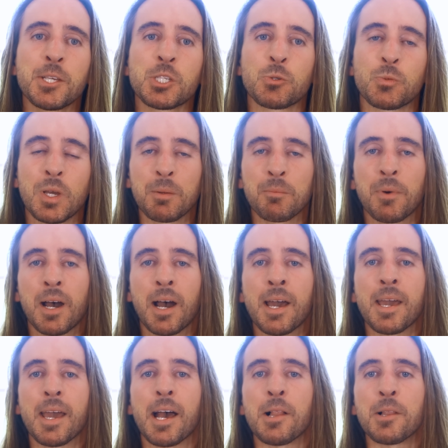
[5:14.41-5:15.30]
Swing
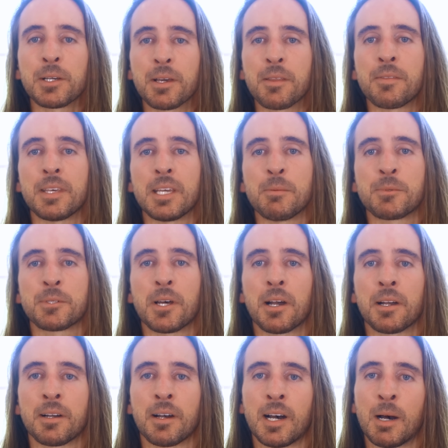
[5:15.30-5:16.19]
by
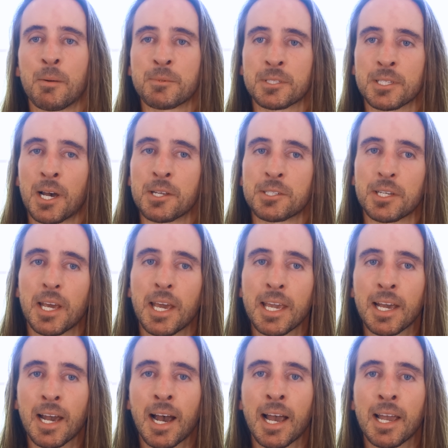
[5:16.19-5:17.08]

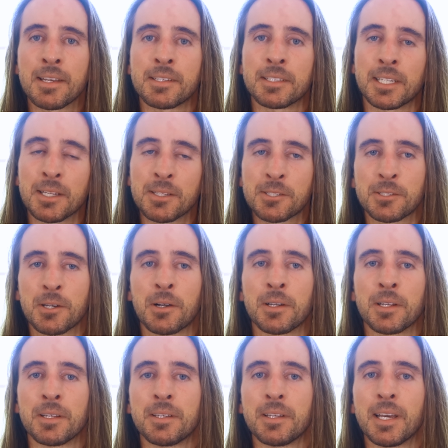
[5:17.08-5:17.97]
elegantthemes.com/ai to get
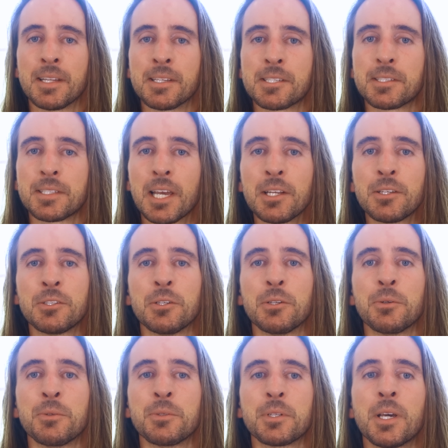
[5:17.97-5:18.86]
started and stay
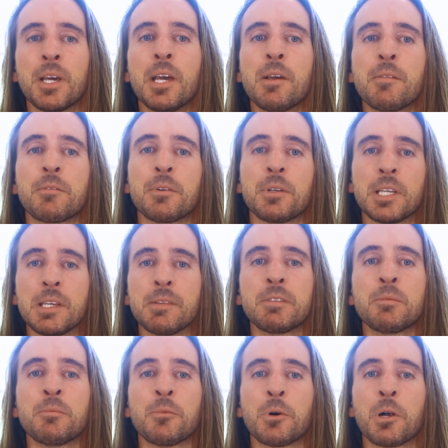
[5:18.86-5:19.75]
tuned for
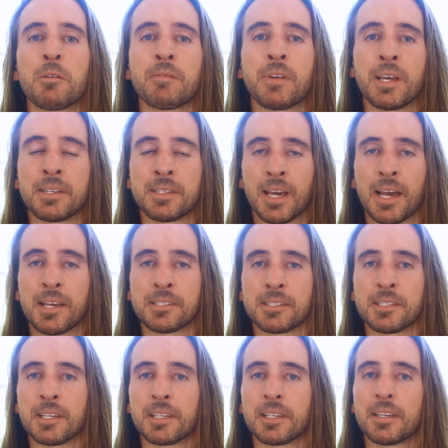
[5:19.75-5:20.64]
even more
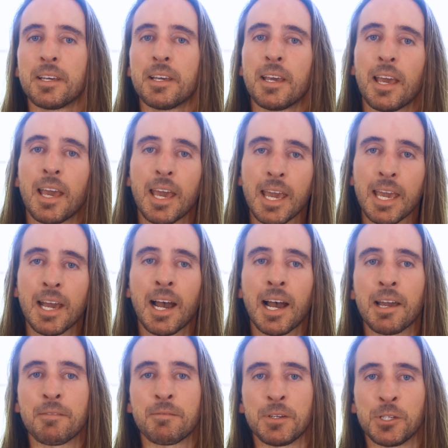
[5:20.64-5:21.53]
fantastic
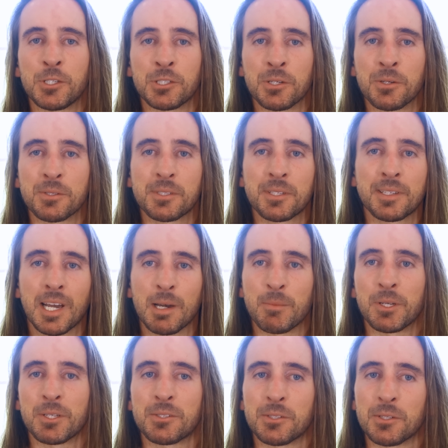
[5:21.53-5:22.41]
AI features
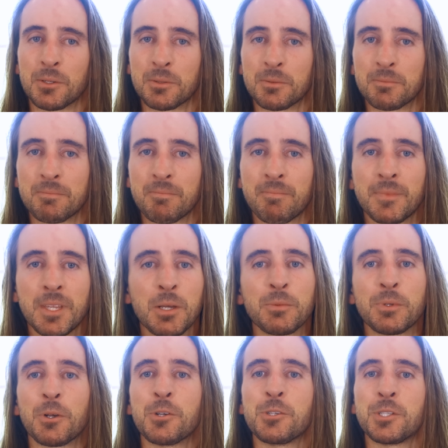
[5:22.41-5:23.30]
coming soon.
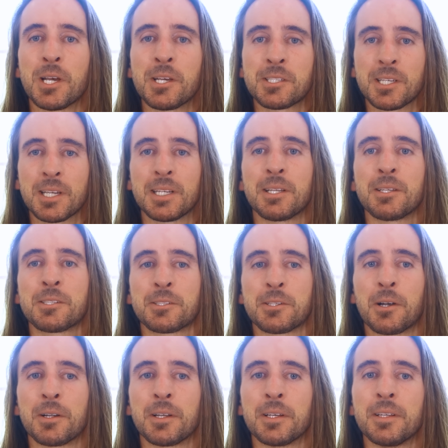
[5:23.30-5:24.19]
We are just getting
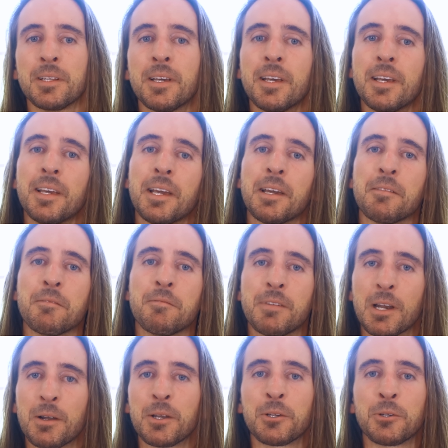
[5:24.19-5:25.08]
started, and
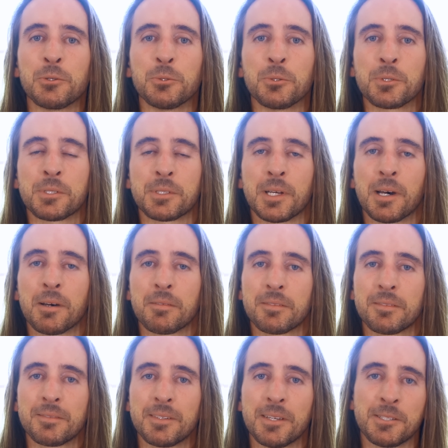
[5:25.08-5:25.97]
very cool
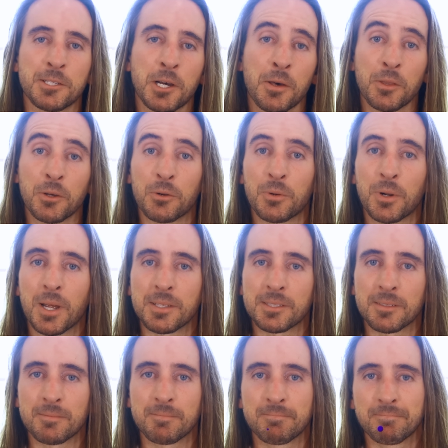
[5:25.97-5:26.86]
stuff is on the
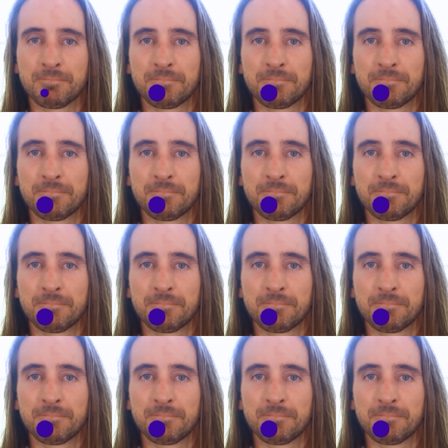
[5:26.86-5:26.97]
horizon.